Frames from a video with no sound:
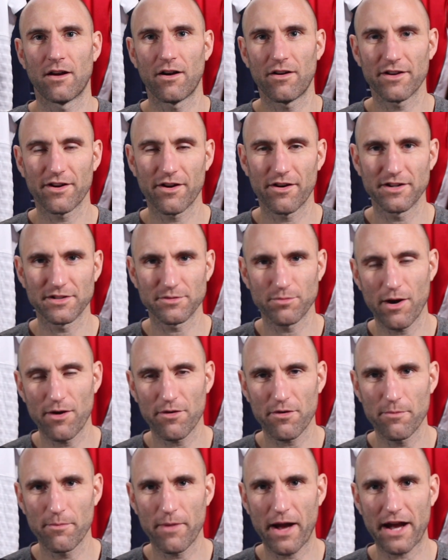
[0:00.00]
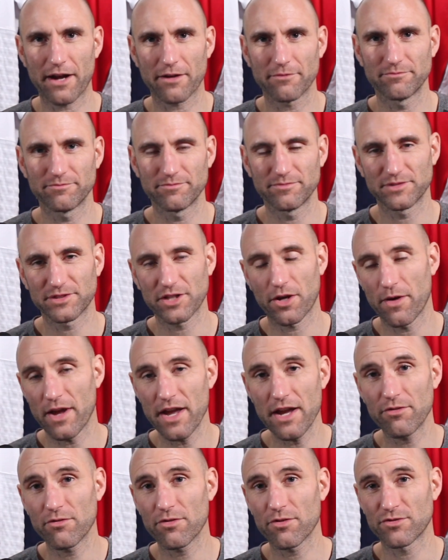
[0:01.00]
Hi guys, welcome back. So
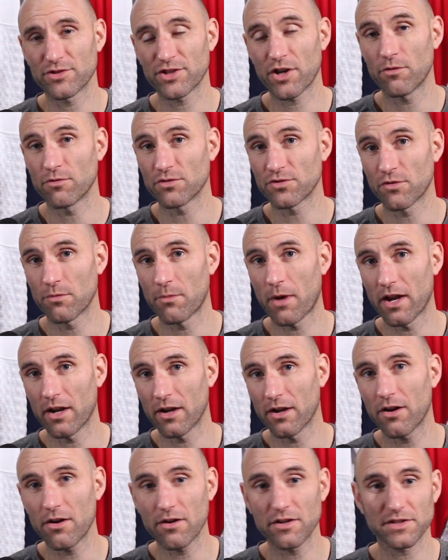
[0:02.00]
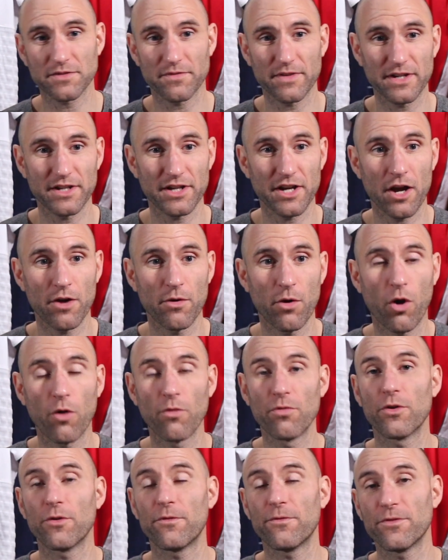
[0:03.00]
here are the results from my last video
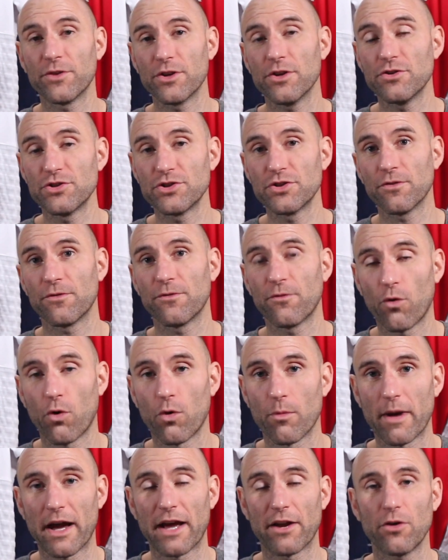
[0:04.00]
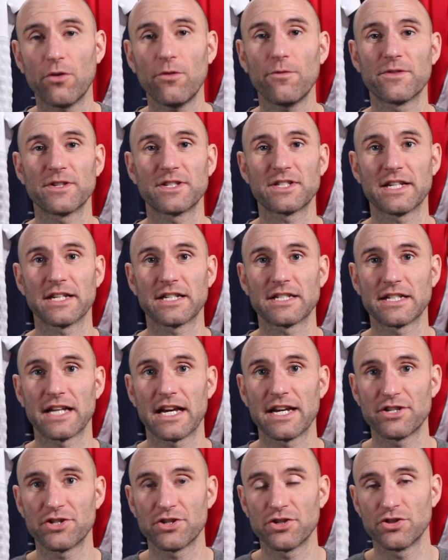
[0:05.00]
on the future format of the Six
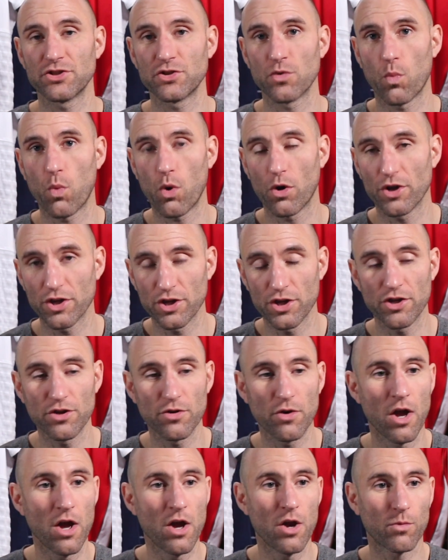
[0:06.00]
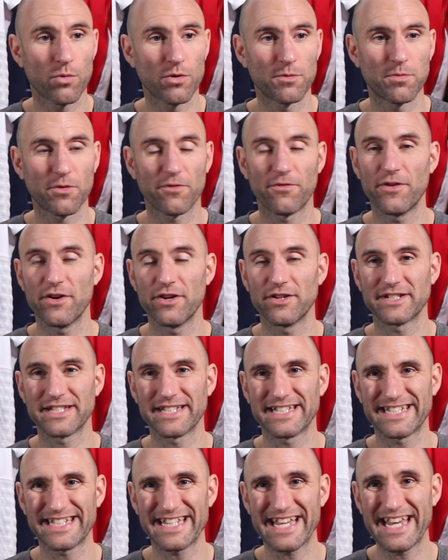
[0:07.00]
Nations, what you would prefer to
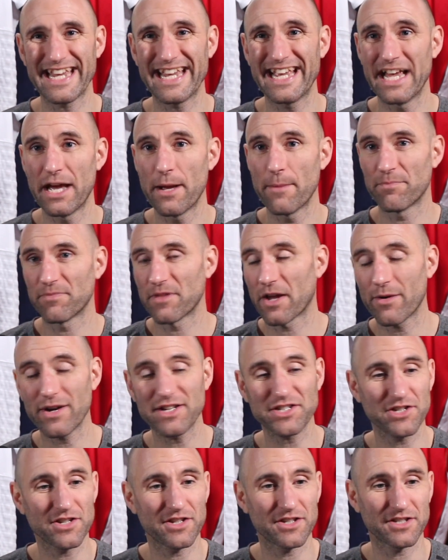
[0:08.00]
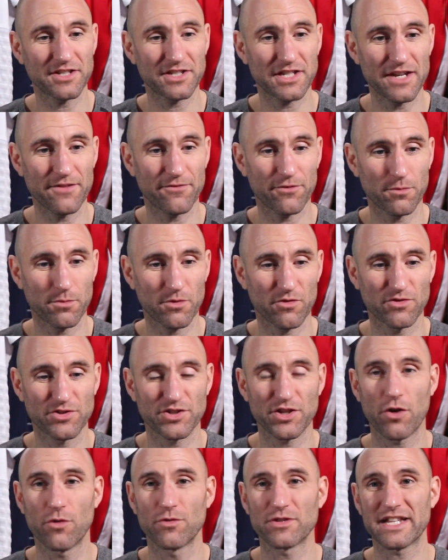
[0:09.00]
see. Now, as you can see from the
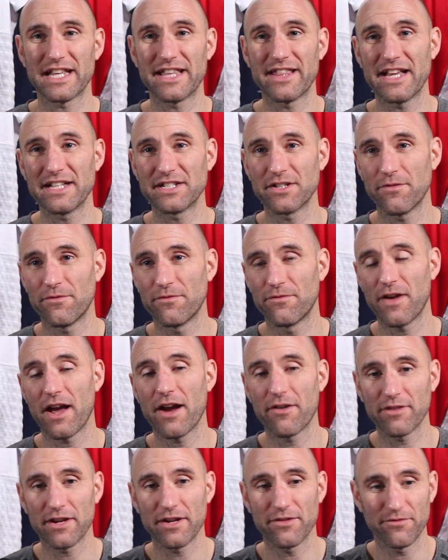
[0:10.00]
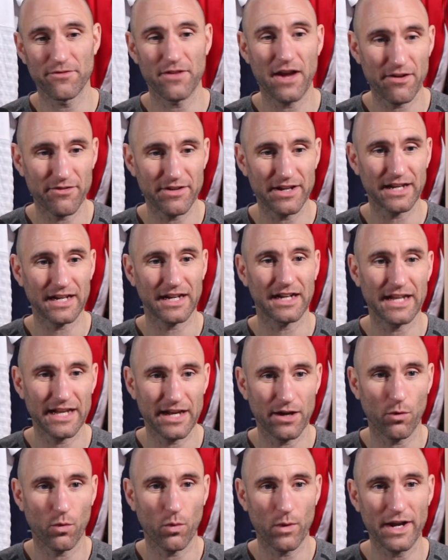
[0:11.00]
results, there's a very, very
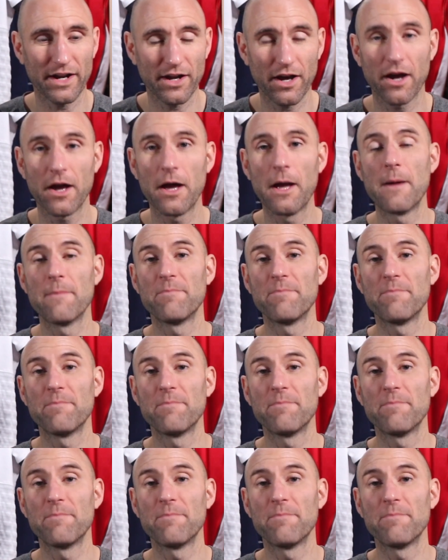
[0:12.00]
clear winner.